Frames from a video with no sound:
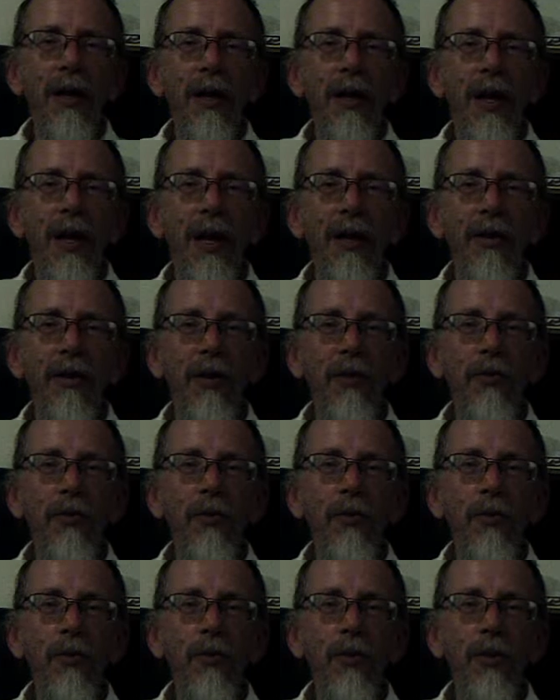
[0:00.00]
and those
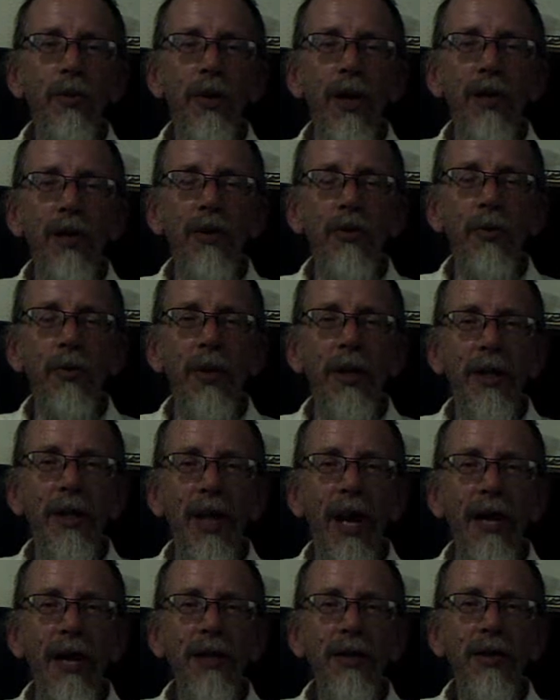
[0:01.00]
who like to eat
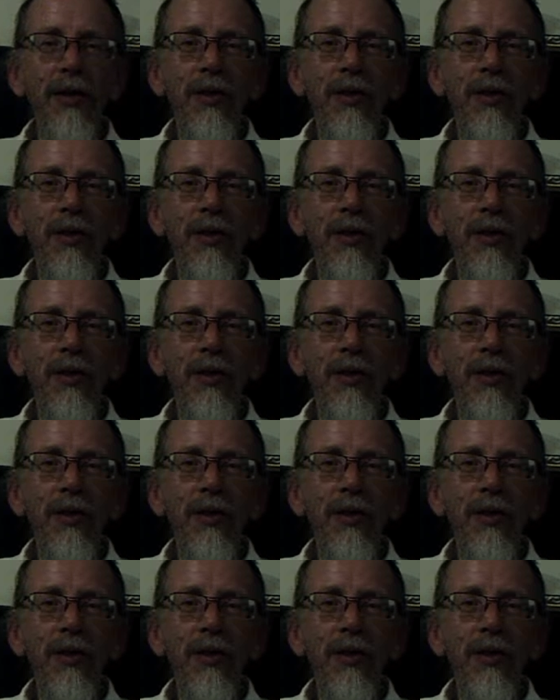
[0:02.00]
last,